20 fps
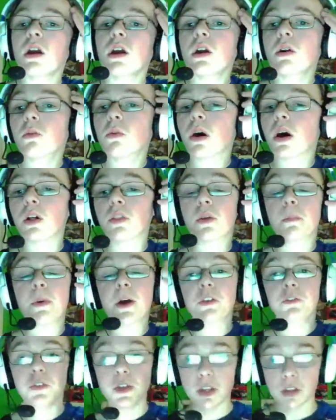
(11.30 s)
Well, the
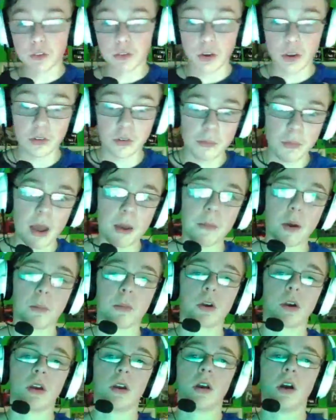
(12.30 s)
best Phoenix race in my
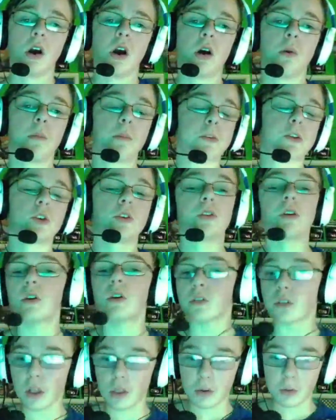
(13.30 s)
memory. I'm sure there
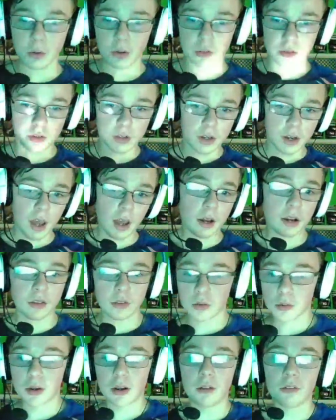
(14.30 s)
was other ones in the 90s
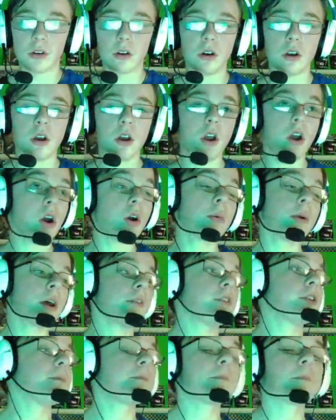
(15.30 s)
or
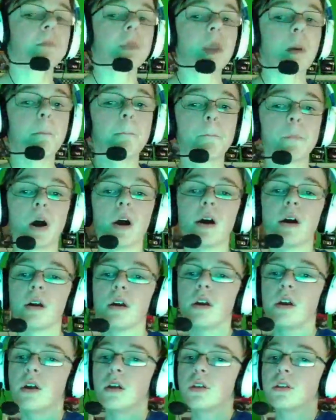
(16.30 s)
whatever. But
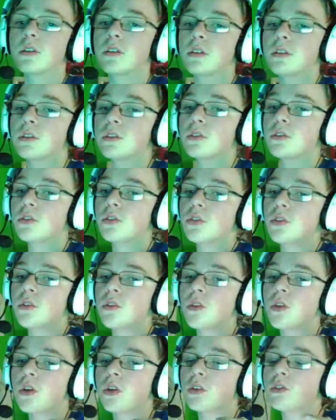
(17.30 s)

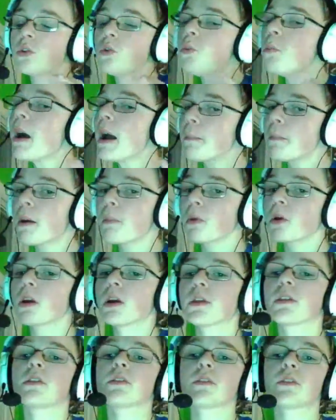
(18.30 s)
to my memory,
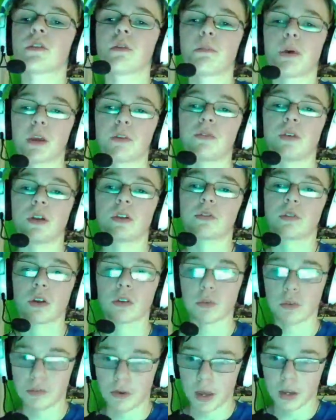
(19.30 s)
this is the best Phoenix race
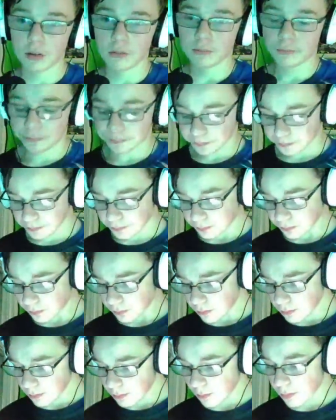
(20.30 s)
we've had.
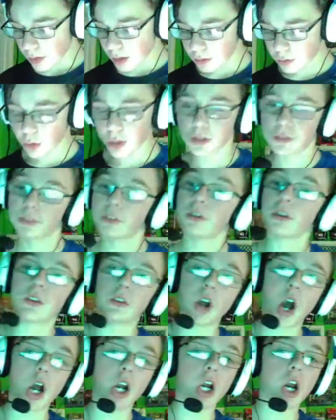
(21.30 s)
So let's
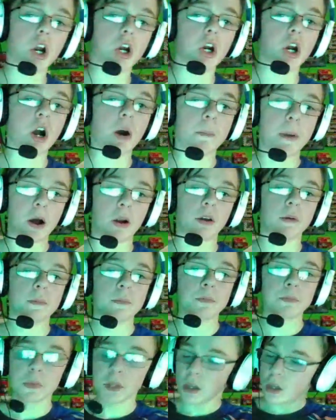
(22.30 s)
talk about it.
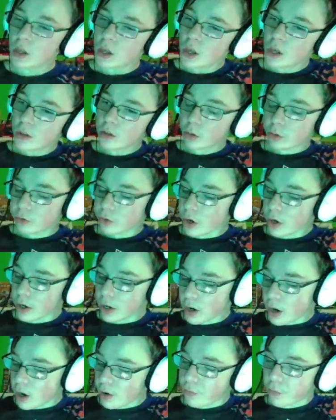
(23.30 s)
So starting
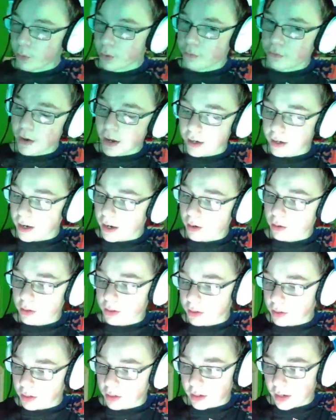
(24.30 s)
off, we find out
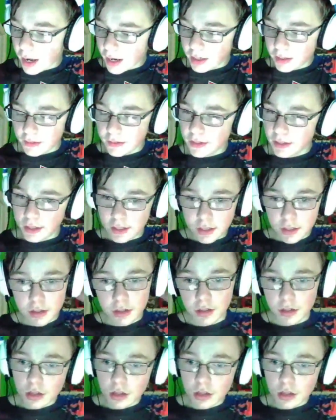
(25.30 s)
that the 19,